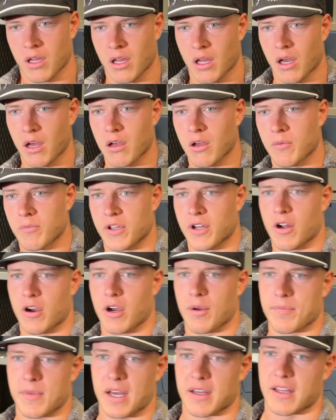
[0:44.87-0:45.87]

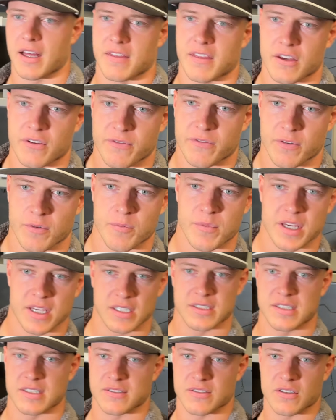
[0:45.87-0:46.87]
I think for
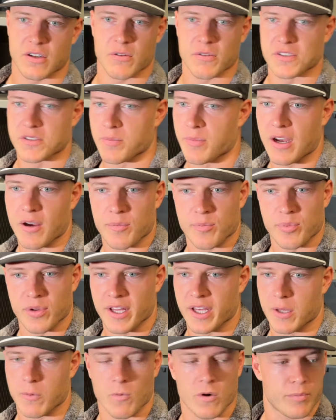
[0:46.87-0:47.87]
me, it's just always about
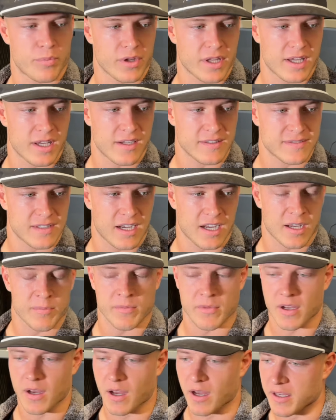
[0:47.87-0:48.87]
playing one play at a
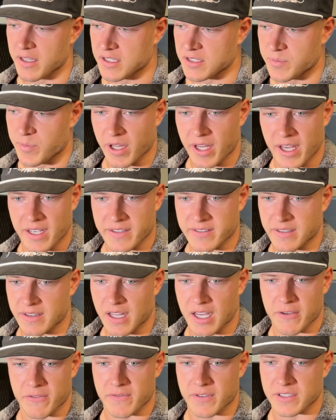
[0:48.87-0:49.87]
time. Each play has a
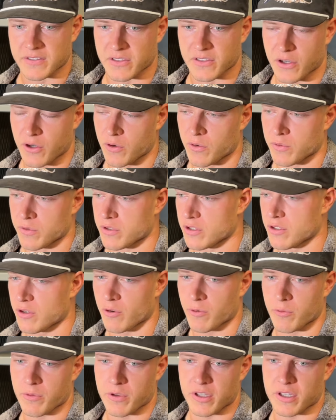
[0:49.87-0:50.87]
life of its own. You
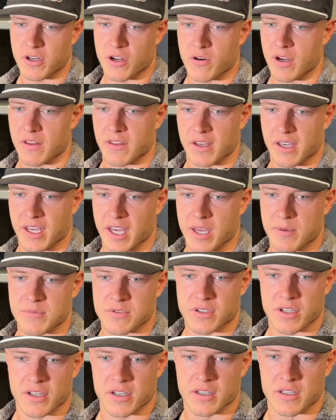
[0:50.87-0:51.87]
don't really know how the
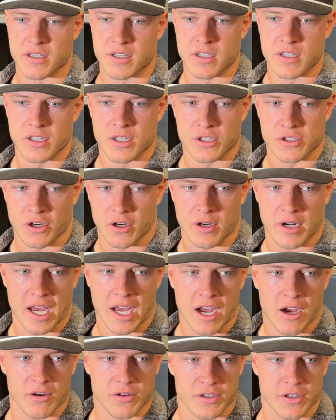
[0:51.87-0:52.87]
game's going to turn
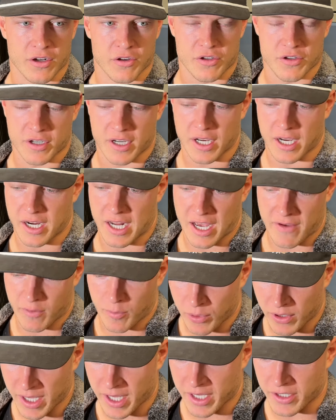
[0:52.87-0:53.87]
out. You know, you kind of have
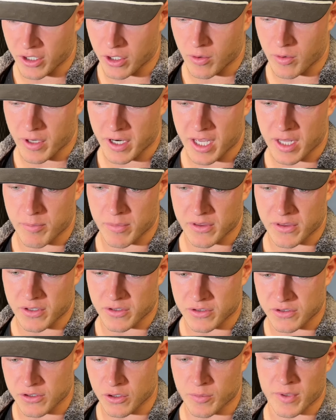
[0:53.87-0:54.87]
a plan going in, but
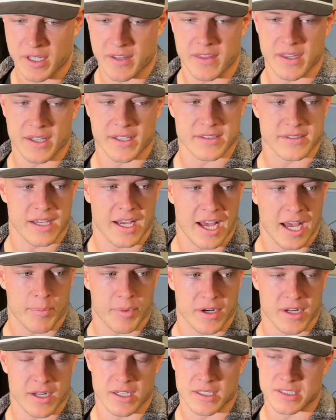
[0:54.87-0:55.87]
there's so many things that
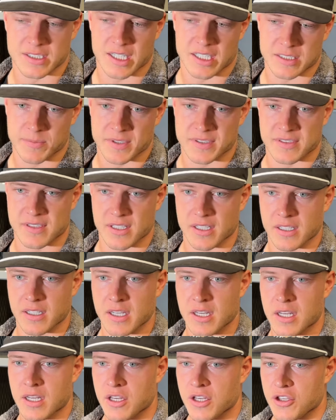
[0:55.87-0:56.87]
happen and adjustments that
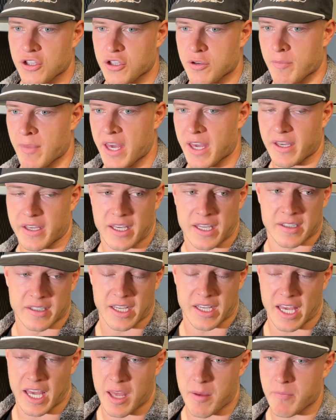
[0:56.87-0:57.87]
you make
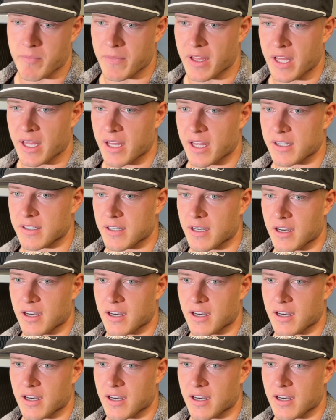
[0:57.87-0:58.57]
in game. And